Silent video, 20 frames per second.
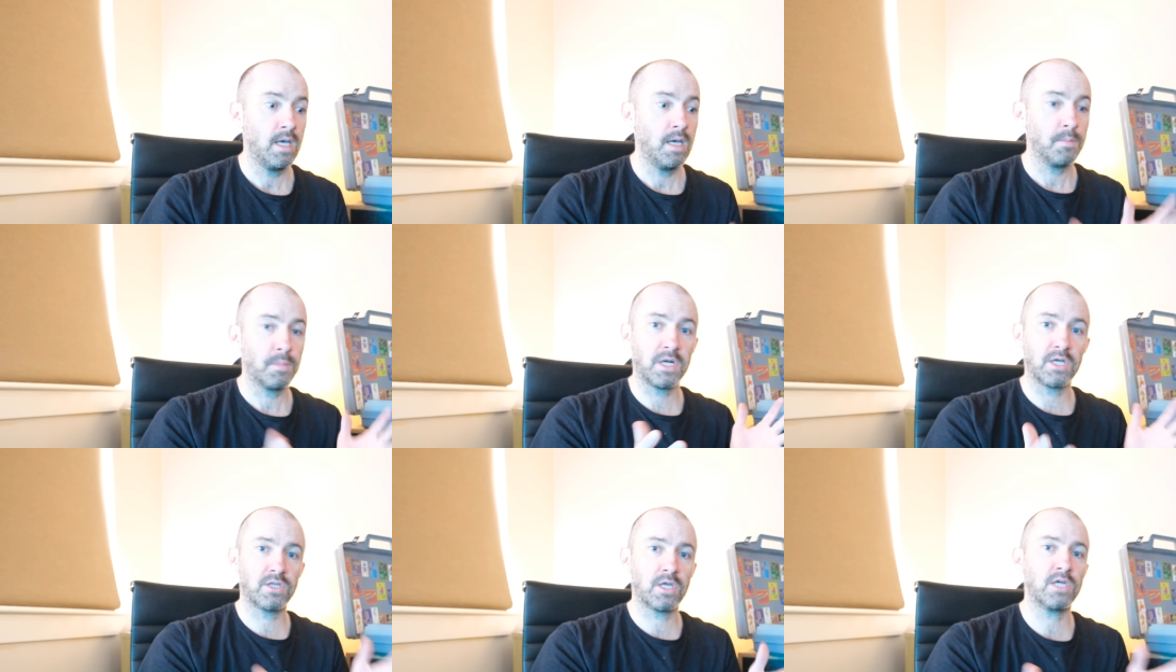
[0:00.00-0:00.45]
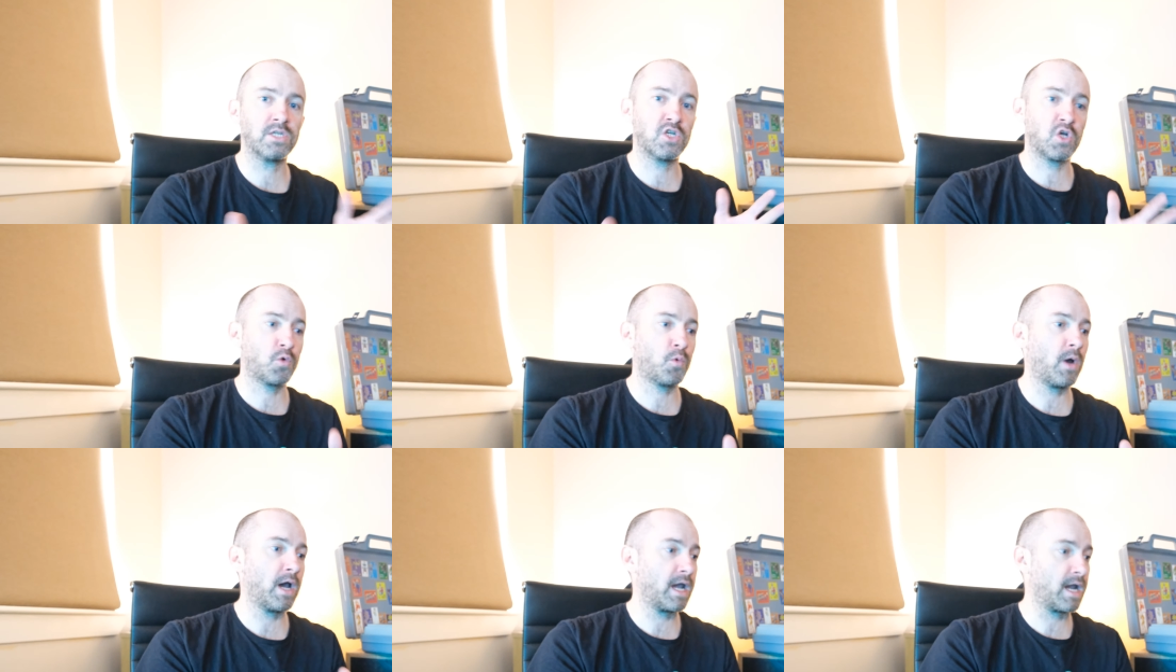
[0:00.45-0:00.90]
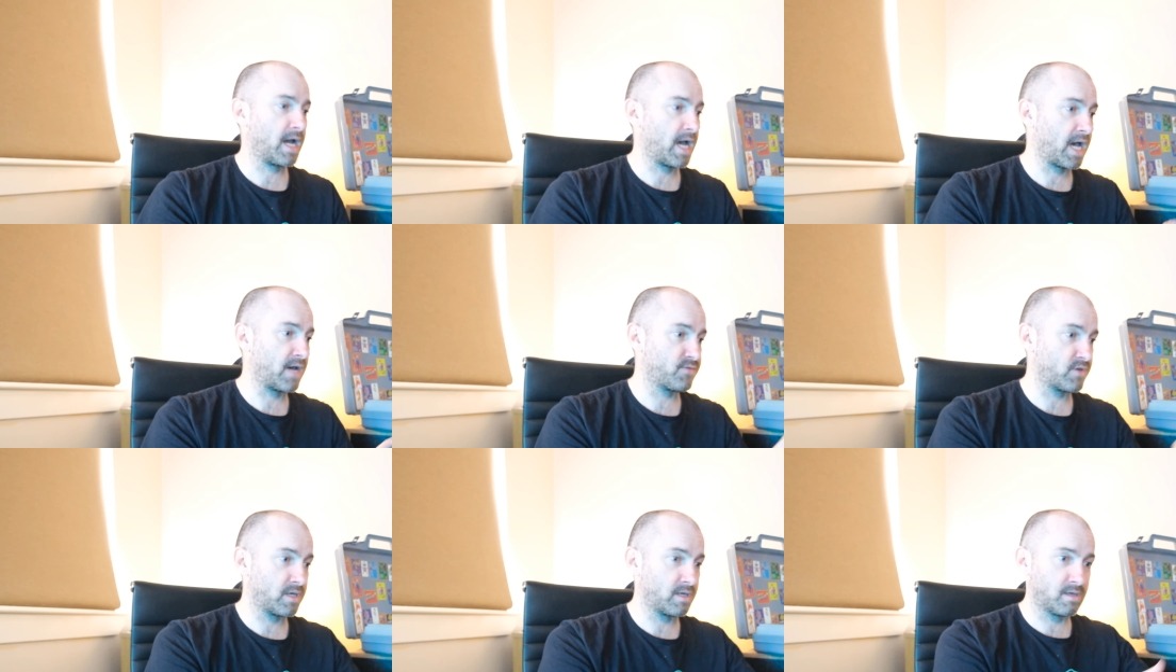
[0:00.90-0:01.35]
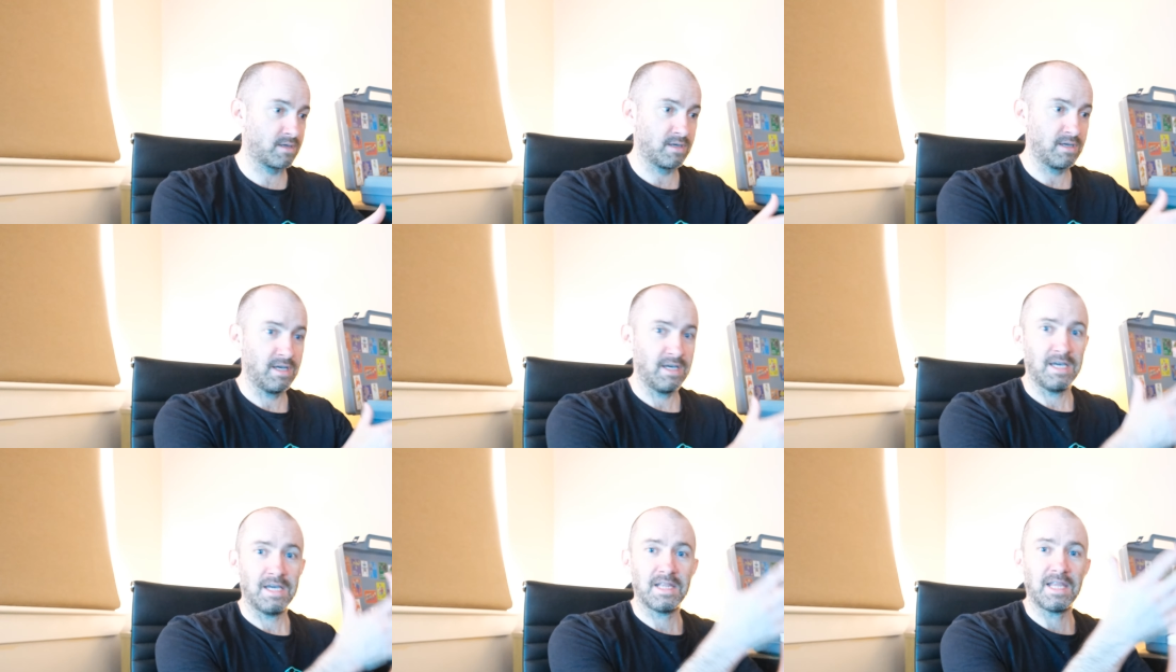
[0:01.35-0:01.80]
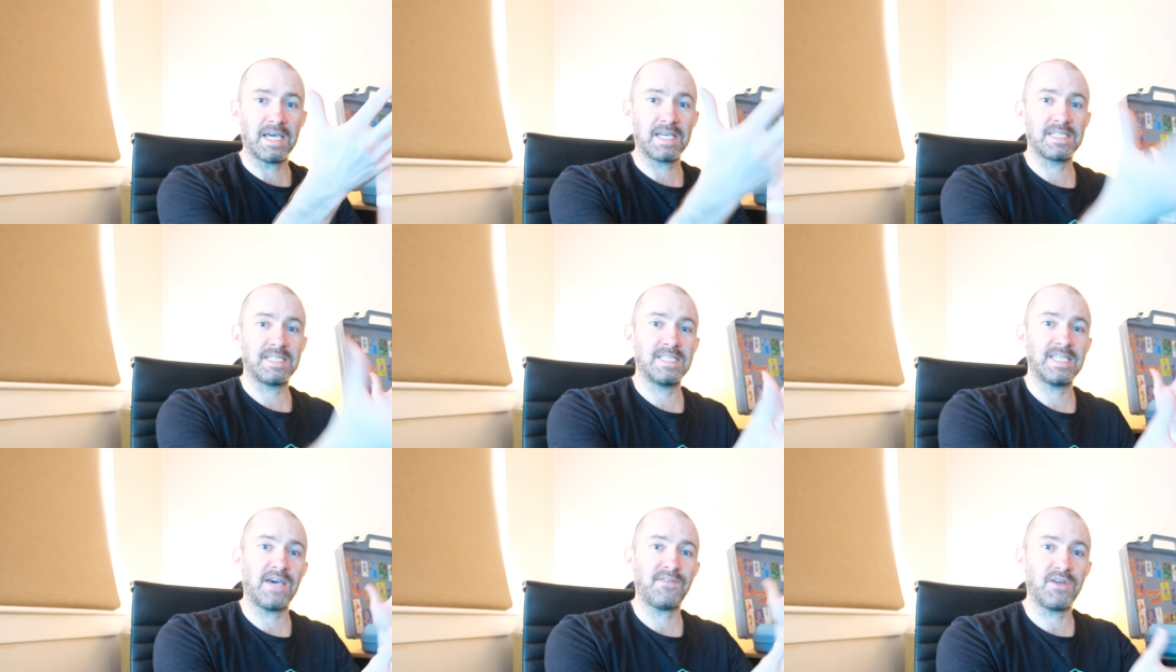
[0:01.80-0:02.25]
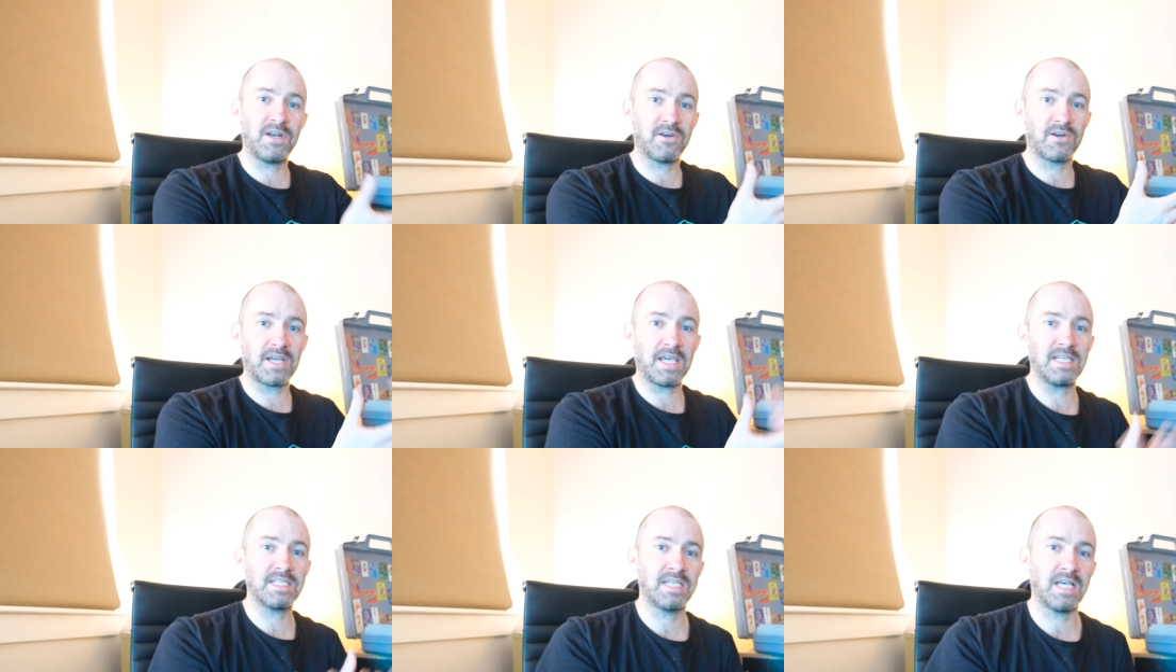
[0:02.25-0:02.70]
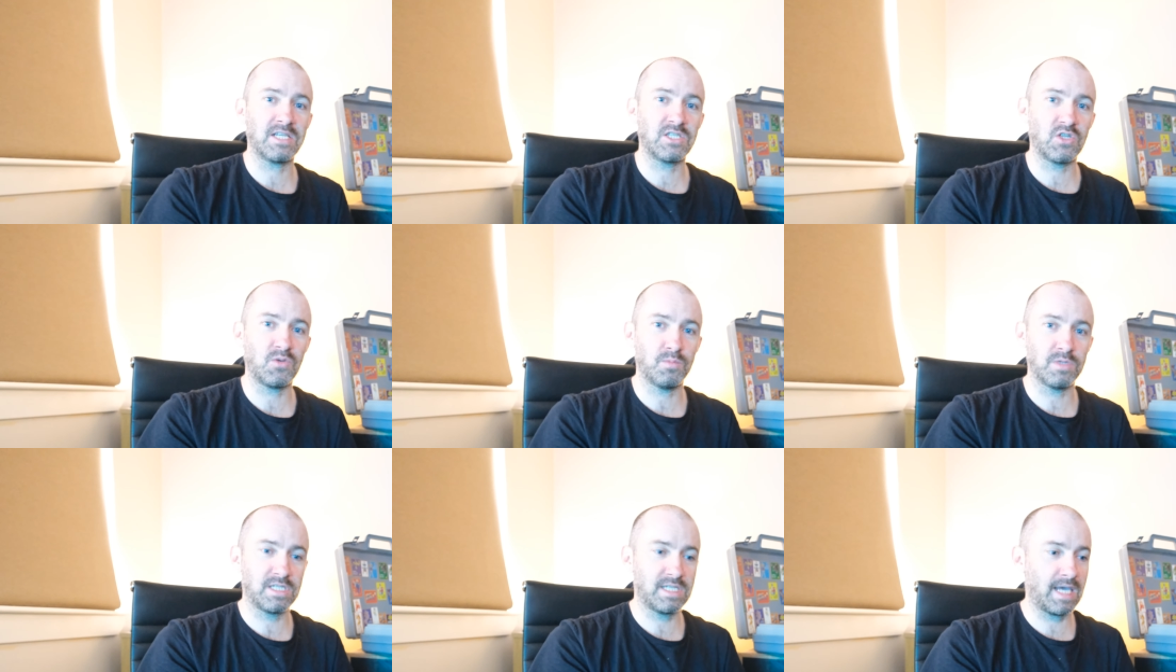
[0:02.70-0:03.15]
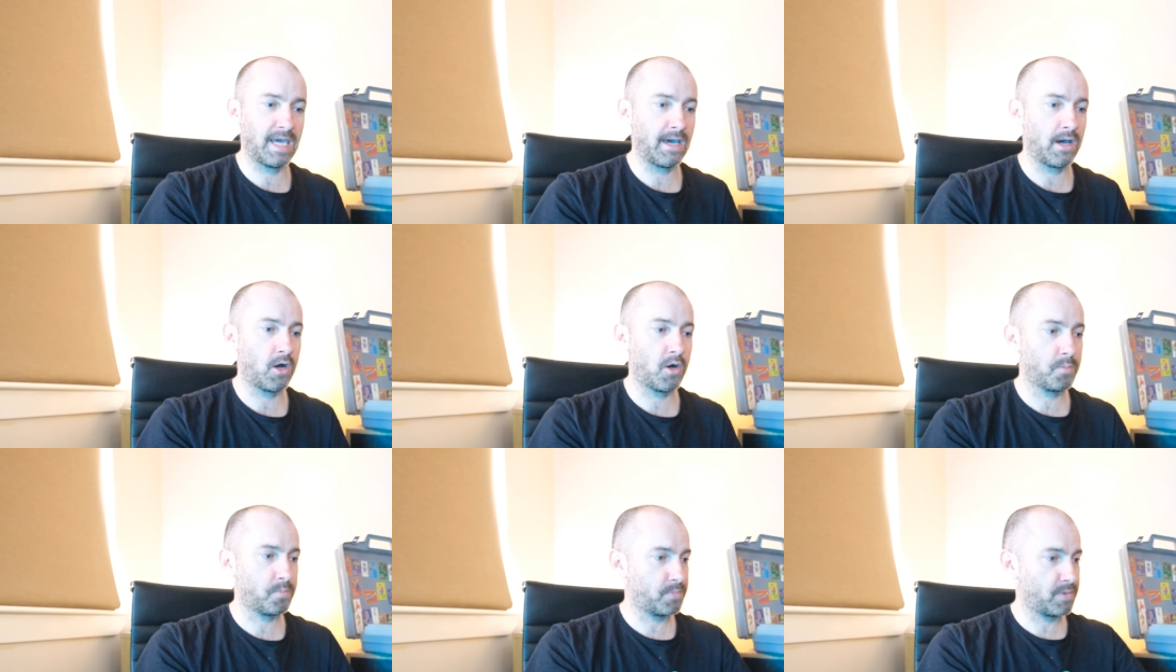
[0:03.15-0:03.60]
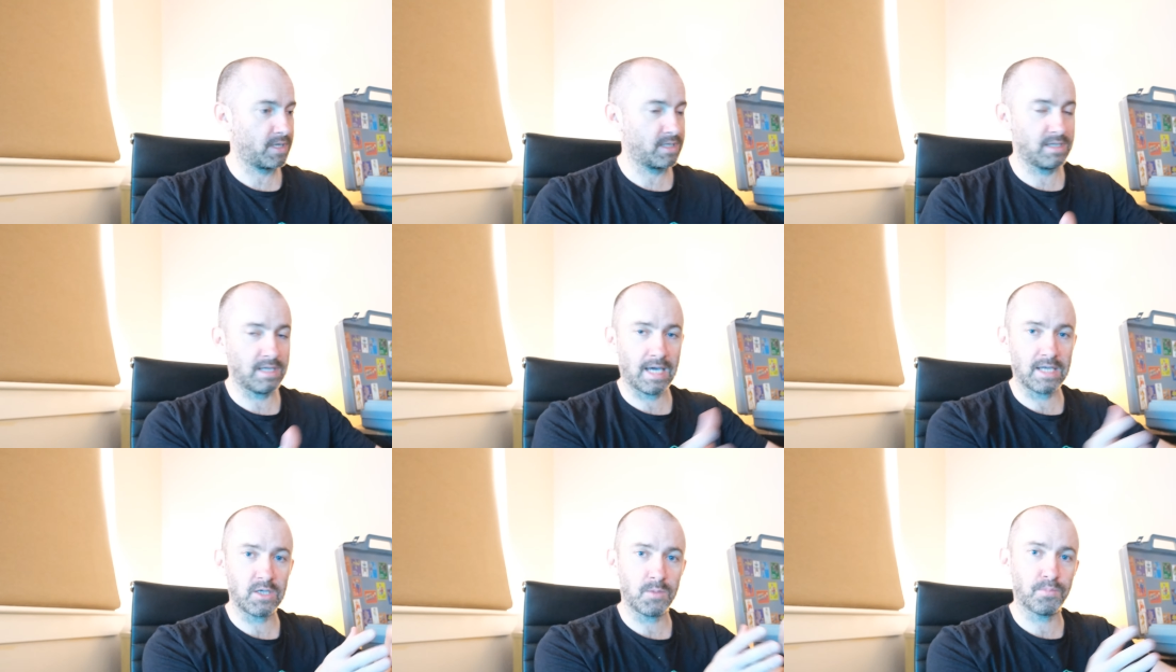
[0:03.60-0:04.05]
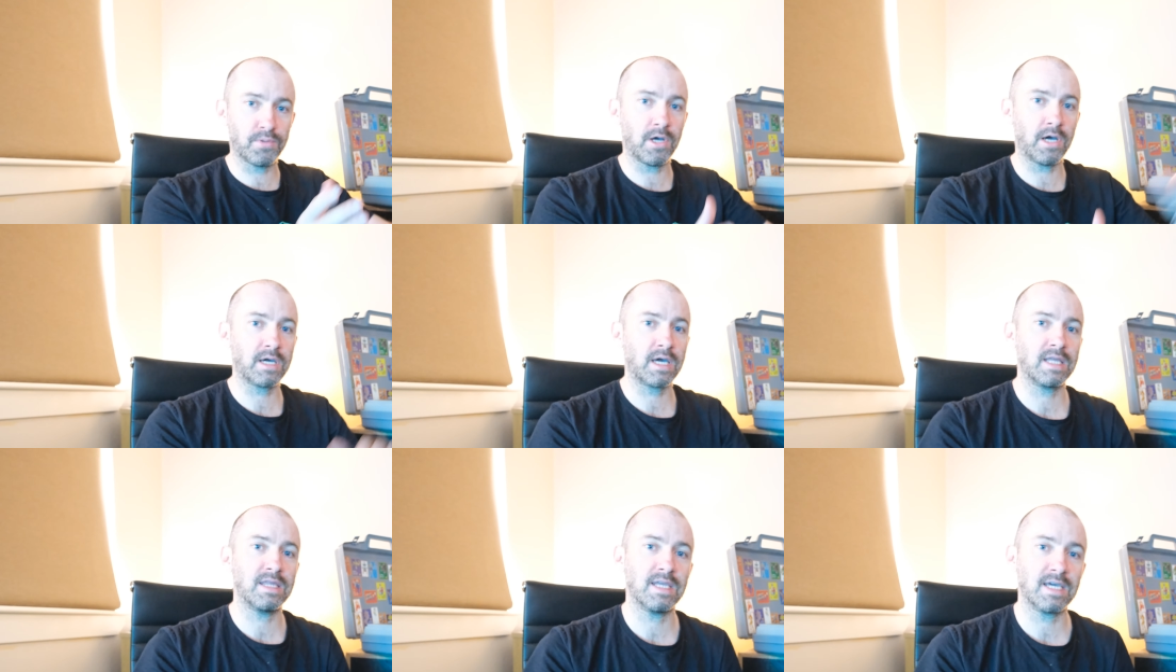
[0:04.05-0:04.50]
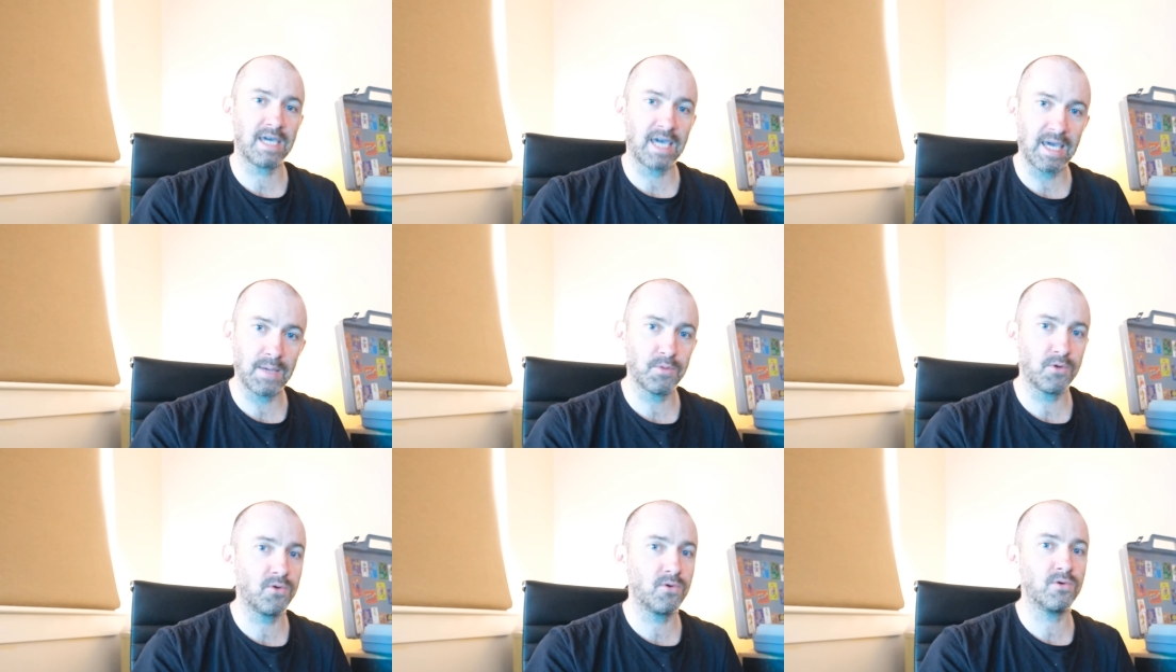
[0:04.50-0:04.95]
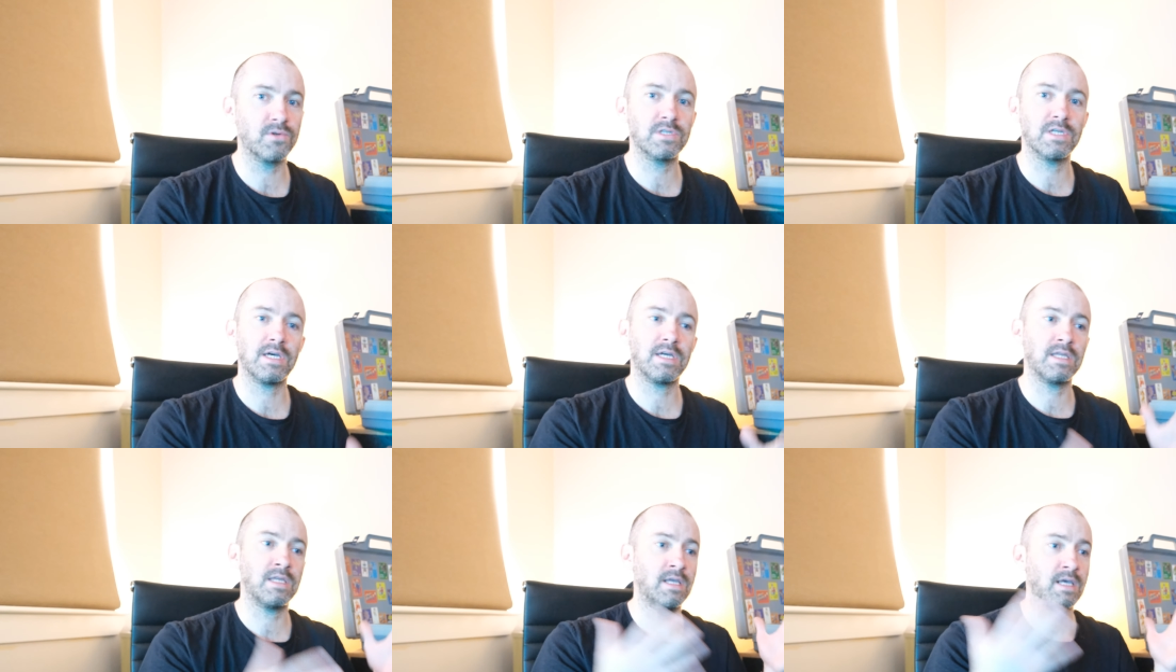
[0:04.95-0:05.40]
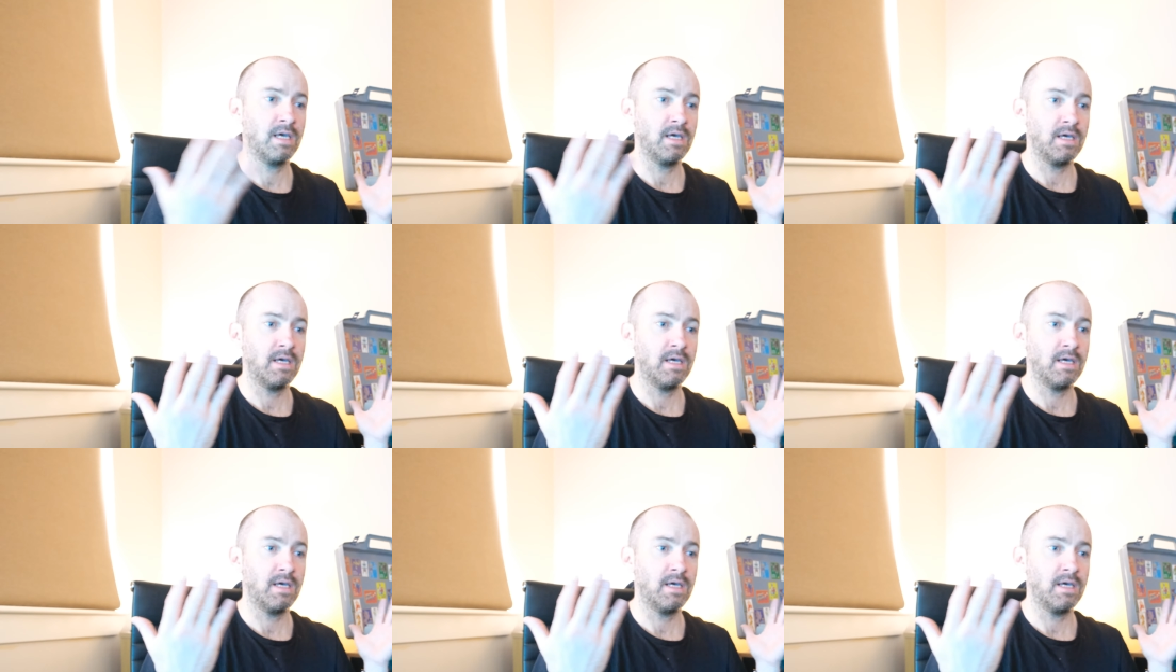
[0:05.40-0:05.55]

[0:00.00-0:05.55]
but it does require having like 7 or 8 systems set up and then you plug in the cables. And